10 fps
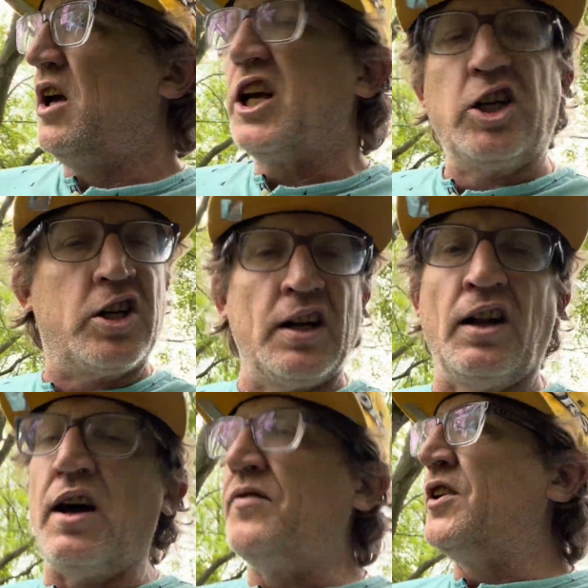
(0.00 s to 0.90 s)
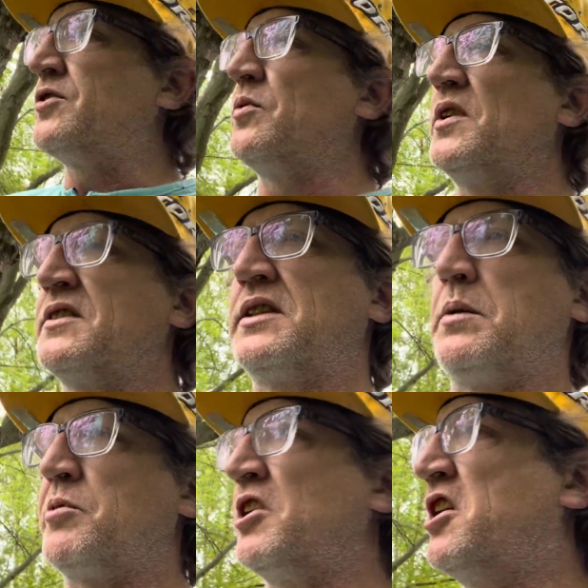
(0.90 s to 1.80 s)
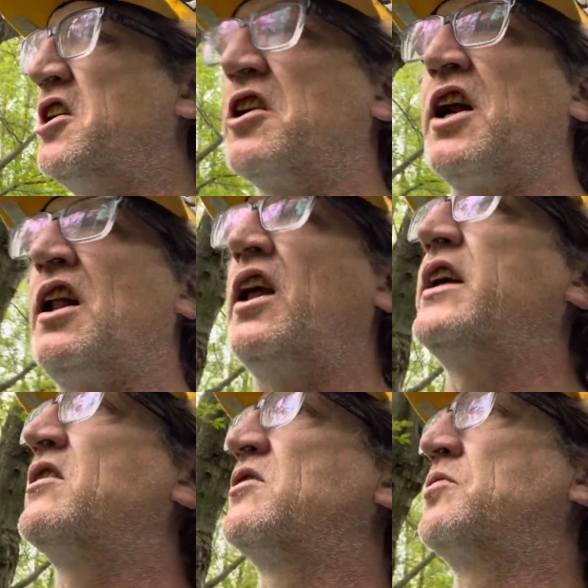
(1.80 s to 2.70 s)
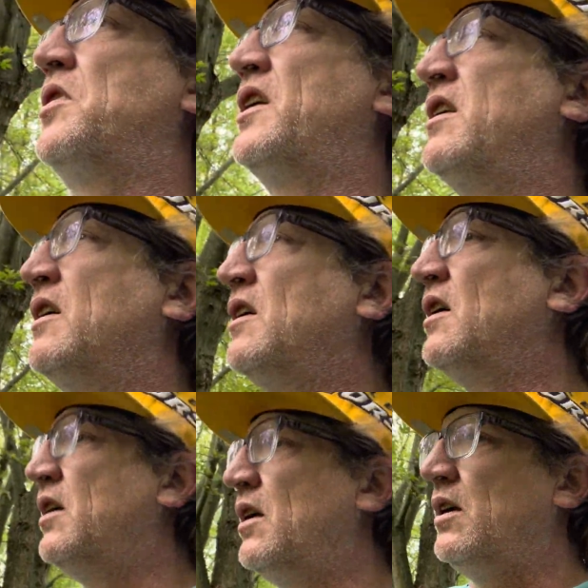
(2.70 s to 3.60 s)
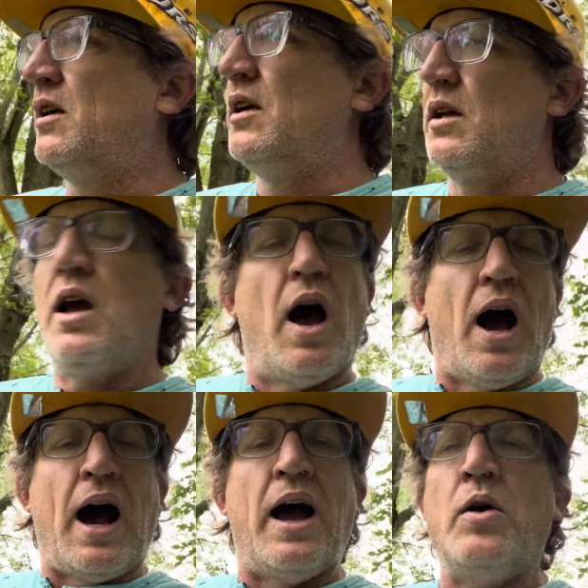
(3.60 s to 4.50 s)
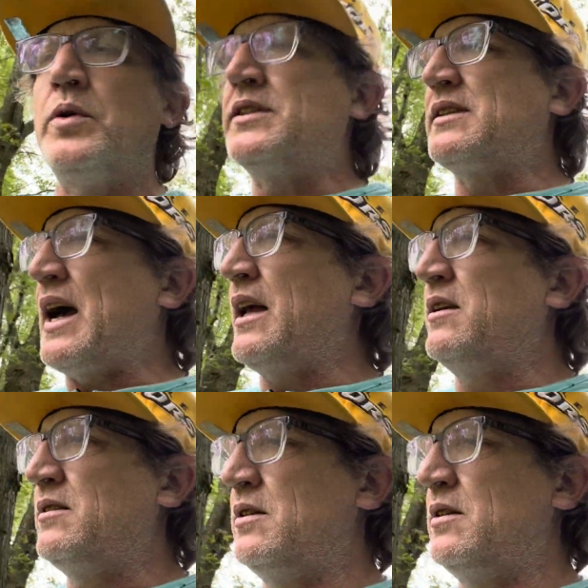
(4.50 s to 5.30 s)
You're going to love this one, Sieper. You're going to like this one. I always said,